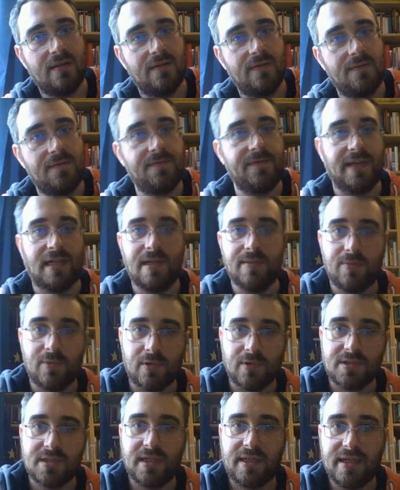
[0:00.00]
Philip
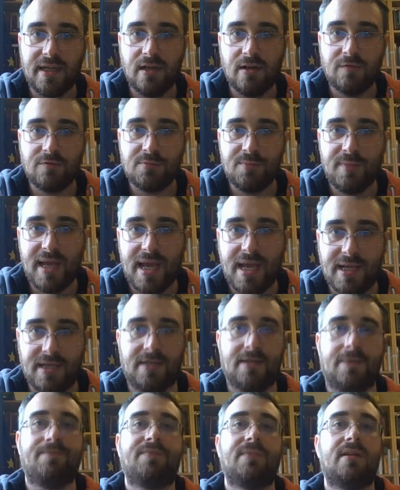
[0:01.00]
was the king of
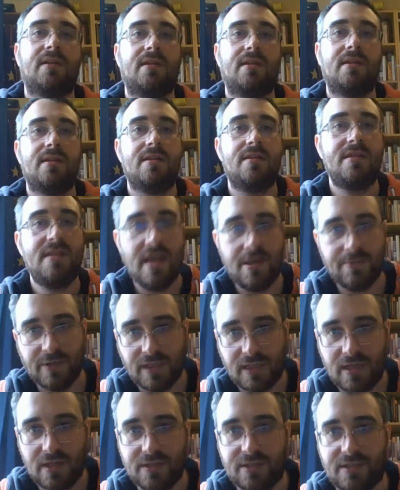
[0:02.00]
Spain. They were
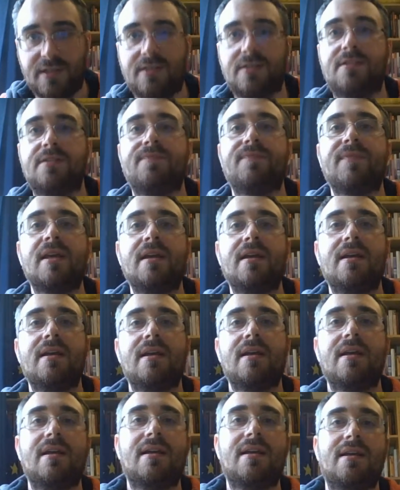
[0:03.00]
cousins.
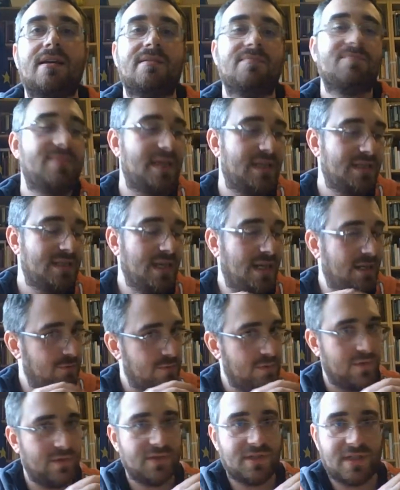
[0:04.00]
But that
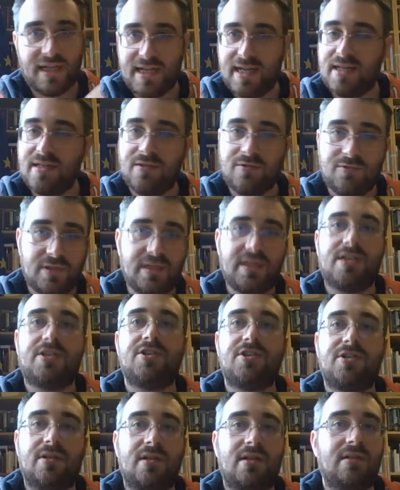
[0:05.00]
was again
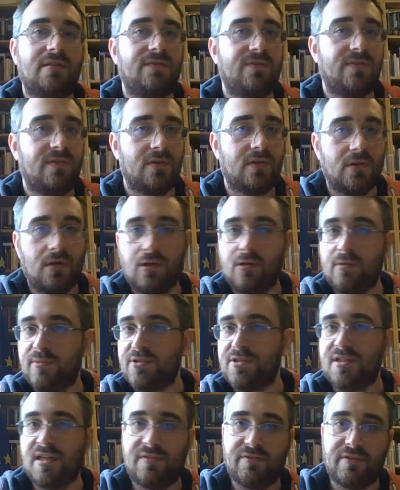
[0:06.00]
traditional for
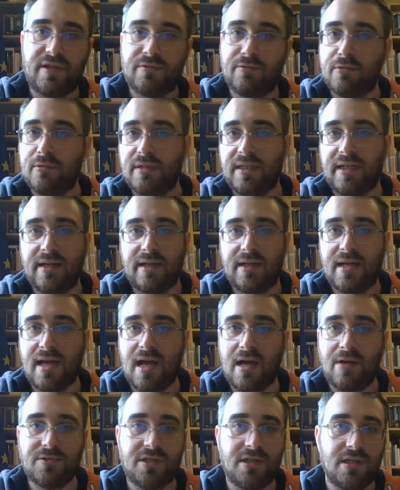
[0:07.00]
almost every ruling
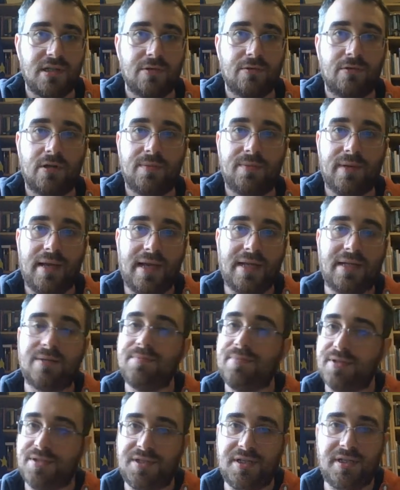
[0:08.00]
house in Europe, and
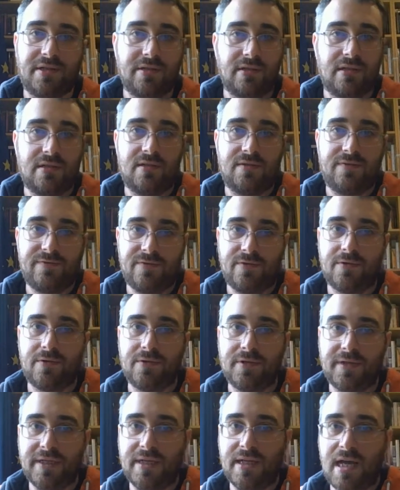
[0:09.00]
in particular
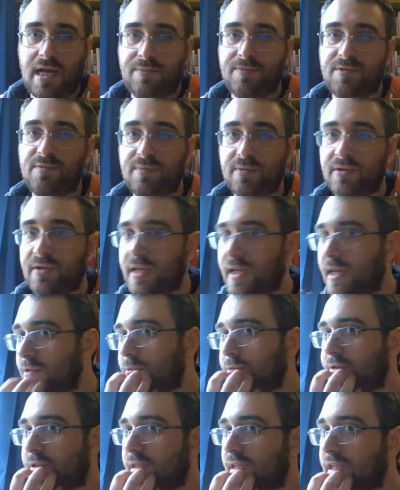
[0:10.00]
for the Habsburg, and
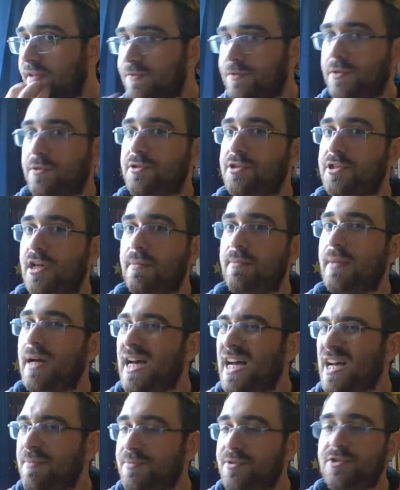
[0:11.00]
would lead to some
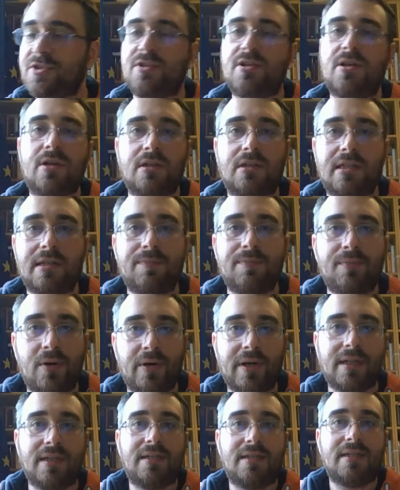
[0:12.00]
absurdly
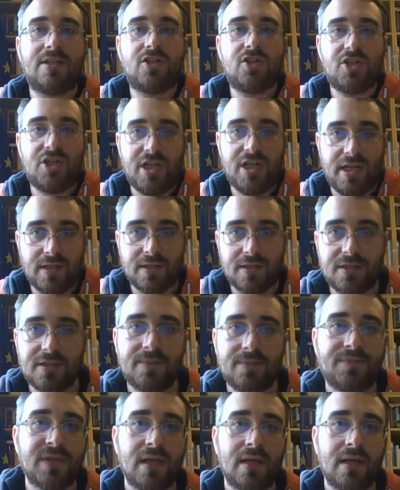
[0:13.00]
pointy chins.